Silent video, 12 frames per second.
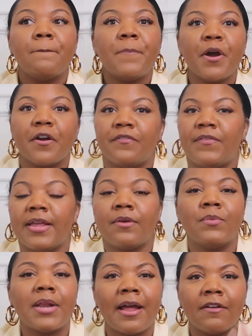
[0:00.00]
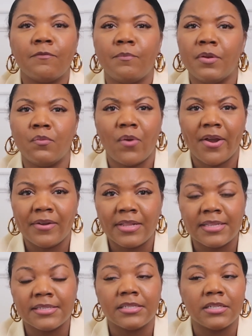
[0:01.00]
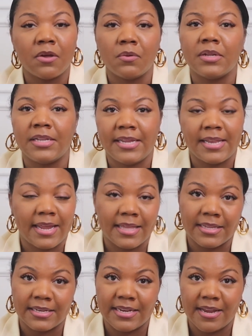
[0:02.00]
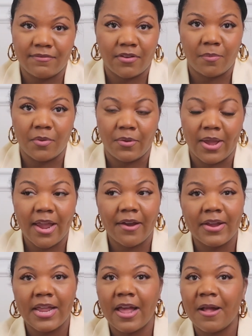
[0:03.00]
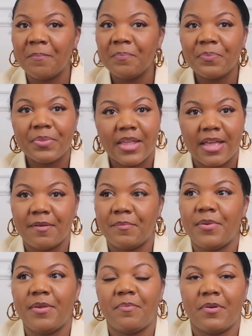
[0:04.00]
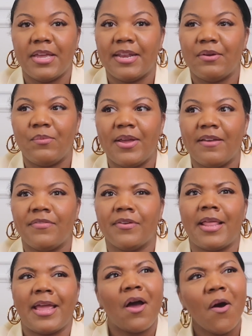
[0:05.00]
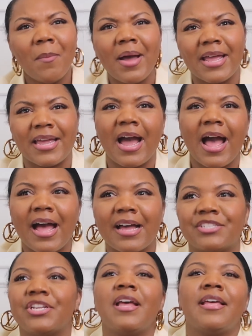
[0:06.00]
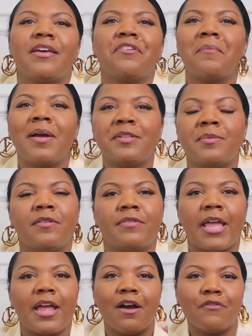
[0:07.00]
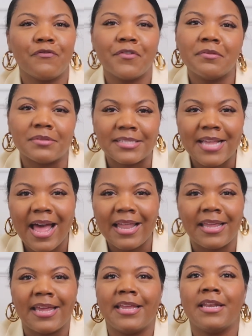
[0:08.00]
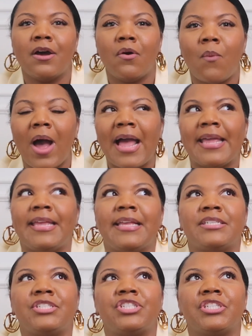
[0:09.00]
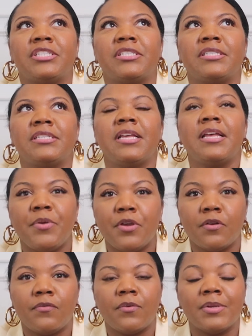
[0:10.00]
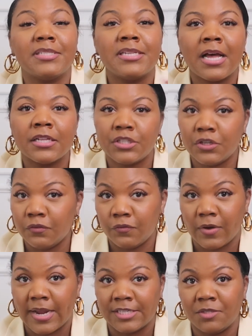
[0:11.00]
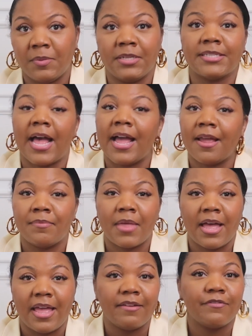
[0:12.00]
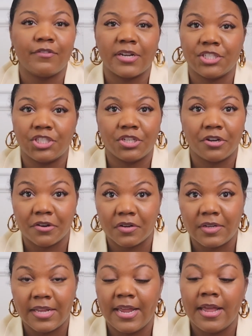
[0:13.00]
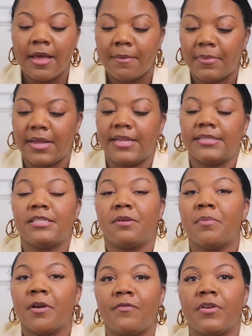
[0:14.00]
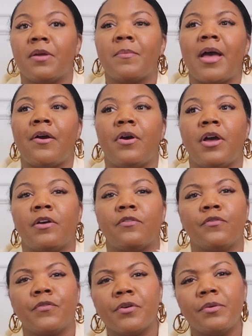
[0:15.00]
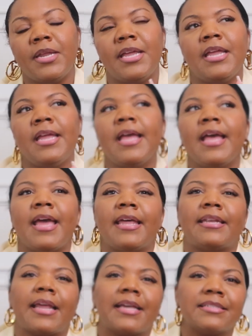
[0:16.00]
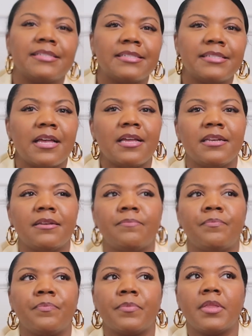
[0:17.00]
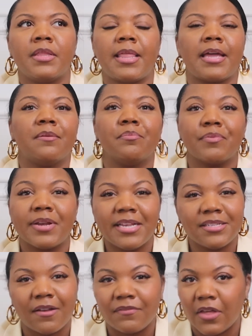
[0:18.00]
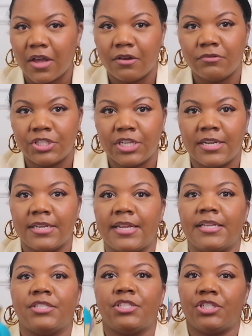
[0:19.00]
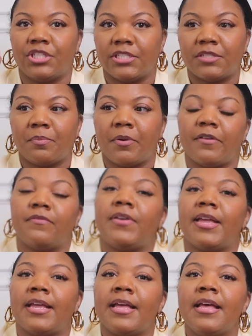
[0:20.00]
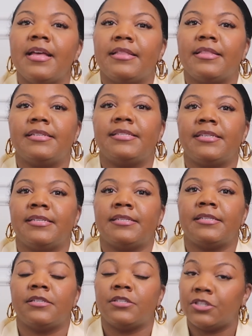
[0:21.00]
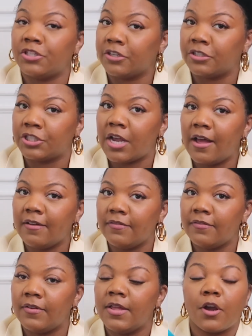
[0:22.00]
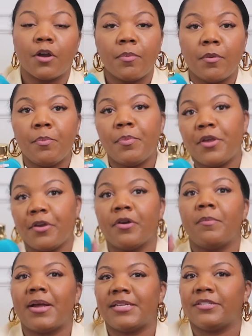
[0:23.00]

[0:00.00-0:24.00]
perfect. When I've been wearing this locally, like in the DFW area, and people get a whiff, they're like, oh my gosh, that reminds me of like a fruit salad in Hawaii. It's just beautiful. It's not too fresh because I am not a fresh girly, but it's the perfect amount of fruity and like a sun, like a breeze off the ocean. It's just perfect. This is Xerjoff, Erba Pura by